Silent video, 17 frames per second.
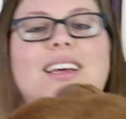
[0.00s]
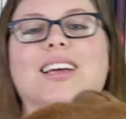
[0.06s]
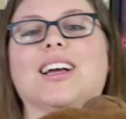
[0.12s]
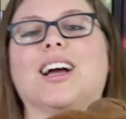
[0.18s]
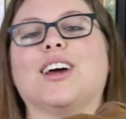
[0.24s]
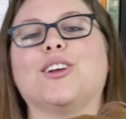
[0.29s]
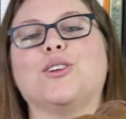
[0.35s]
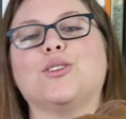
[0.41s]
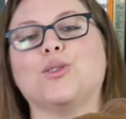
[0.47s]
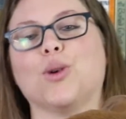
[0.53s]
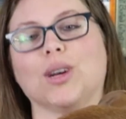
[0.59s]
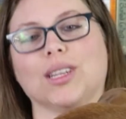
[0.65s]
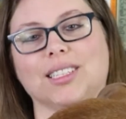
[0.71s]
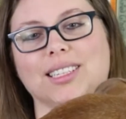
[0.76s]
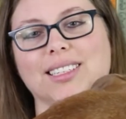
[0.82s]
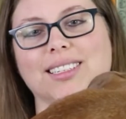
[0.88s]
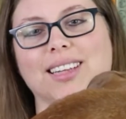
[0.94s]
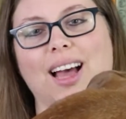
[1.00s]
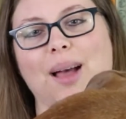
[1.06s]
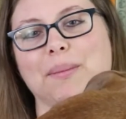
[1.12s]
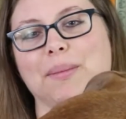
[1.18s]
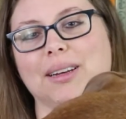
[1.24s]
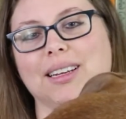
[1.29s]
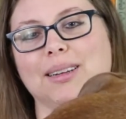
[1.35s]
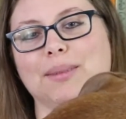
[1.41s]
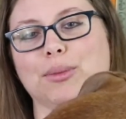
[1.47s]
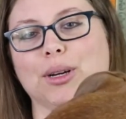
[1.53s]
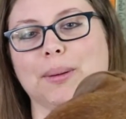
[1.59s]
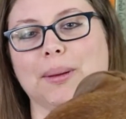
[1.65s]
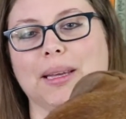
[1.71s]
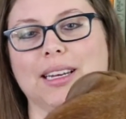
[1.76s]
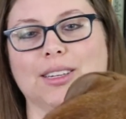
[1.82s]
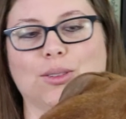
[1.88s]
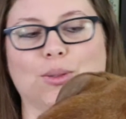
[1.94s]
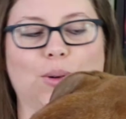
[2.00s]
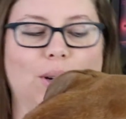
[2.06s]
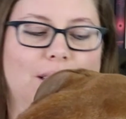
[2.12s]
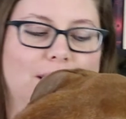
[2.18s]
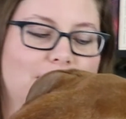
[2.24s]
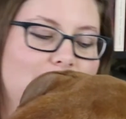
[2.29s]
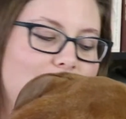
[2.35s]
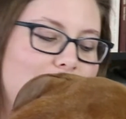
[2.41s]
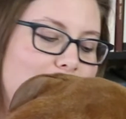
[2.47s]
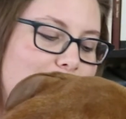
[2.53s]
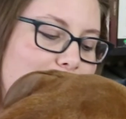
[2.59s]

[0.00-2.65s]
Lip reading: Got no toys this time. I didn't bring any toys.